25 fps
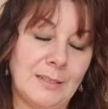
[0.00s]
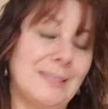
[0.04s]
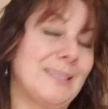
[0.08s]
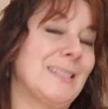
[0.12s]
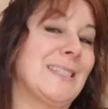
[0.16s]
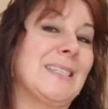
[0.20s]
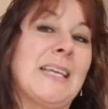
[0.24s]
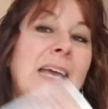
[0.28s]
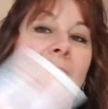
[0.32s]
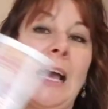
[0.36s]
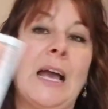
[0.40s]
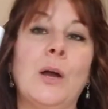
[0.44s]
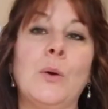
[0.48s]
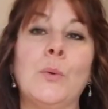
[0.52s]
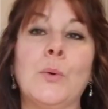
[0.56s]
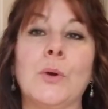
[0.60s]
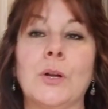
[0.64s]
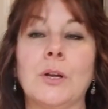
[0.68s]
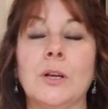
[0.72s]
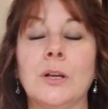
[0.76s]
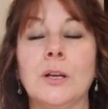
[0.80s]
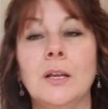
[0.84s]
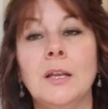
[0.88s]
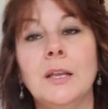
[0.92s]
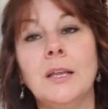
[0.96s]

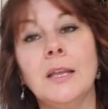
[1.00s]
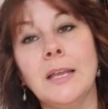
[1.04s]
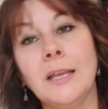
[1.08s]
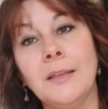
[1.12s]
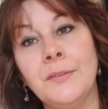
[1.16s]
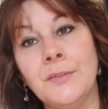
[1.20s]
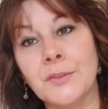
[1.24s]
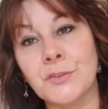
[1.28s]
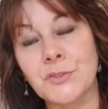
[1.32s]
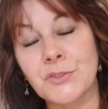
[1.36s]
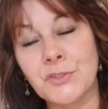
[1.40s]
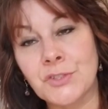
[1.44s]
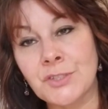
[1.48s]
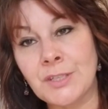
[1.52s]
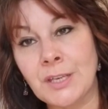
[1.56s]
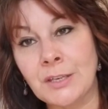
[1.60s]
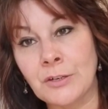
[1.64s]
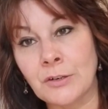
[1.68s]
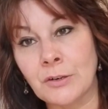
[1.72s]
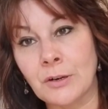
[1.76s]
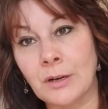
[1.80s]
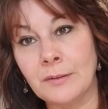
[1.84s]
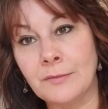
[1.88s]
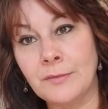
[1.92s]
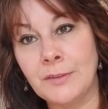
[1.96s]
Tower in the
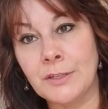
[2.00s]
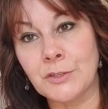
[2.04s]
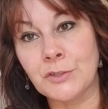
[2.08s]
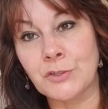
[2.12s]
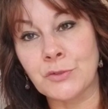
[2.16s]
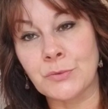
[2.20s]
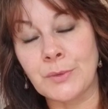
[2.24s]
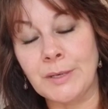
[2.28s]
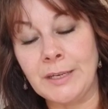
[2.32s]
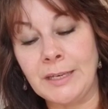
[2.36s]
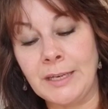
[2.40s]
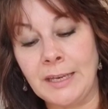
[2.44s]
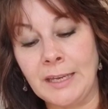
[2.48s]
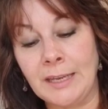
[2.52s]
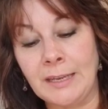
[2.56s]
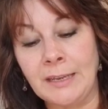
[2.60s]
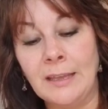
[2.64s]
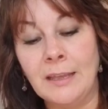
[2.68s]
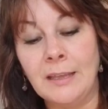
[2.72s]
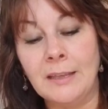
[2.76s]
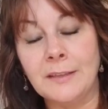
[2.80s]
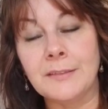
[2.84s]
center of this reading.